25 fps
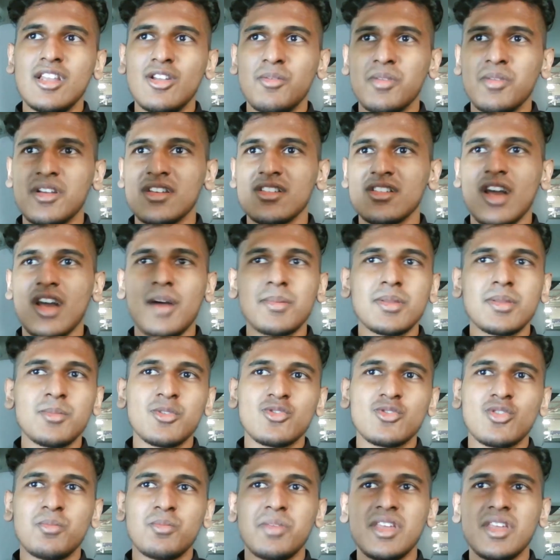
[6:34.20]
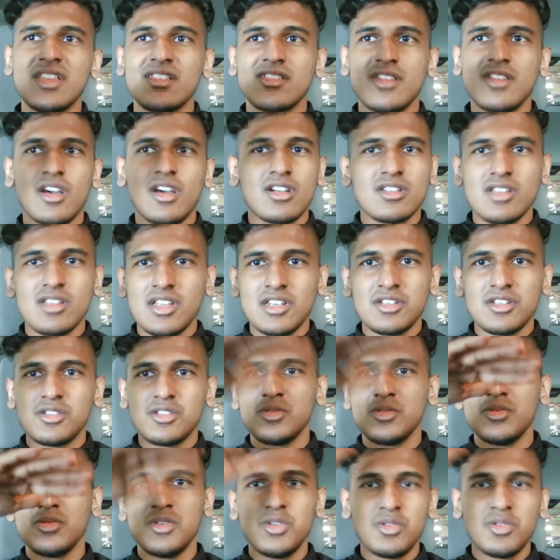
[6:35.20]
Because Optimus were being sucked
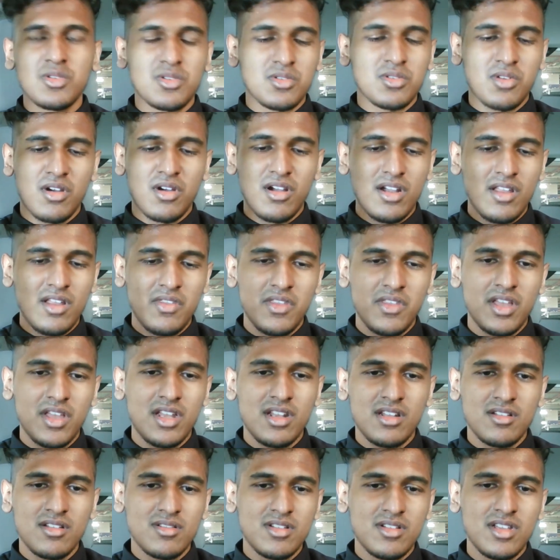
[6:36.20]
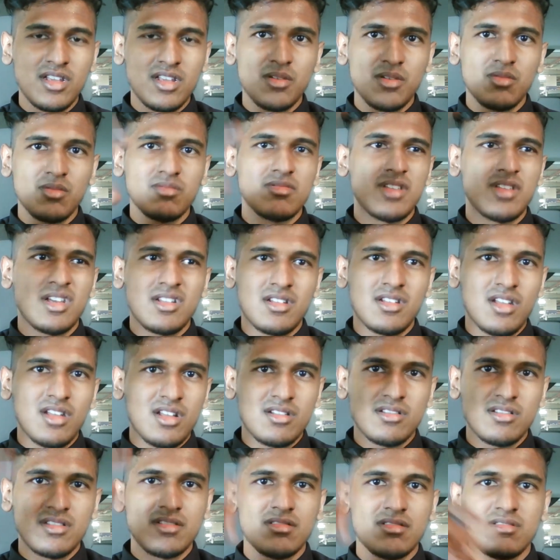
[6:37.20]
into Unicron, and then
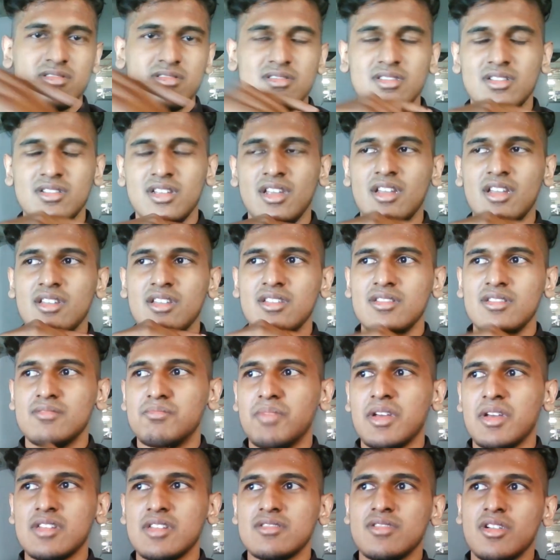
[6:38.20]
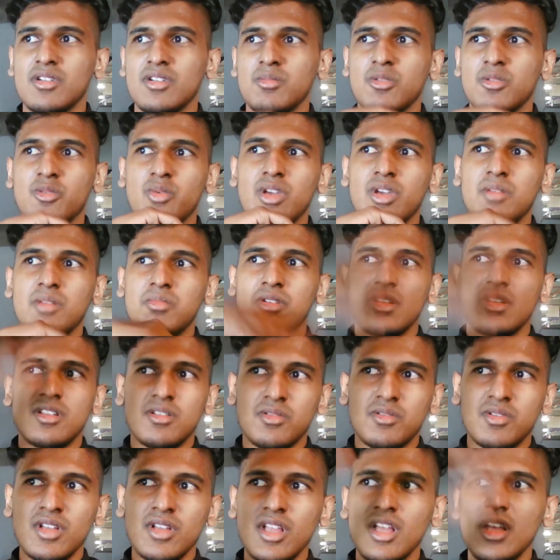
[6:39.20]
not in any terrible way,
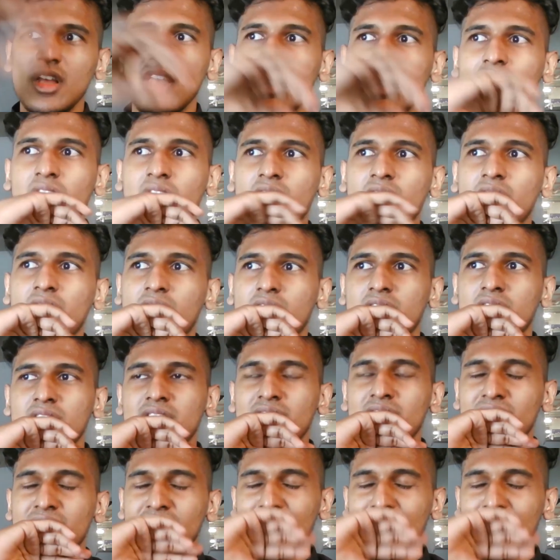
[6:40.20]
but